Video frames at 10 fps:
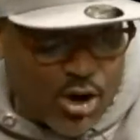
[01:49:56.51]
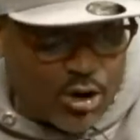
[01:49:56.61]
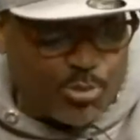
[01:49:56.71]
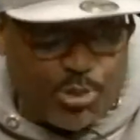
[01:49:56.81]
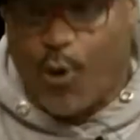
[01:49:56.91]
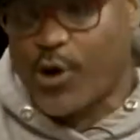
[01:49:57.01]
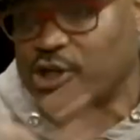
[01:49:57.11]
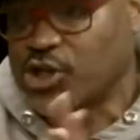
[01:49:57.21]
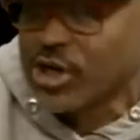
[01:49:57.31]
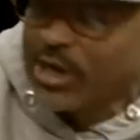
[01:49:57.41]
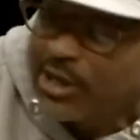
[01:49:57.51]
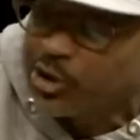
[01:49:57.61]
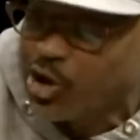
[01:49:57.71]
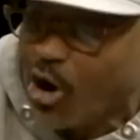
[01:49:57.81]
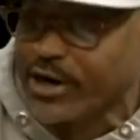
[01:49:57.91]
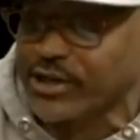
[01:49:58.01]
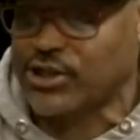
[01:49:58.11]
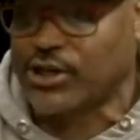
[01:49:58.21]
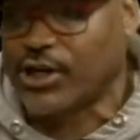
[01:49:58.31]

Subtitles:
on the porch, darted to the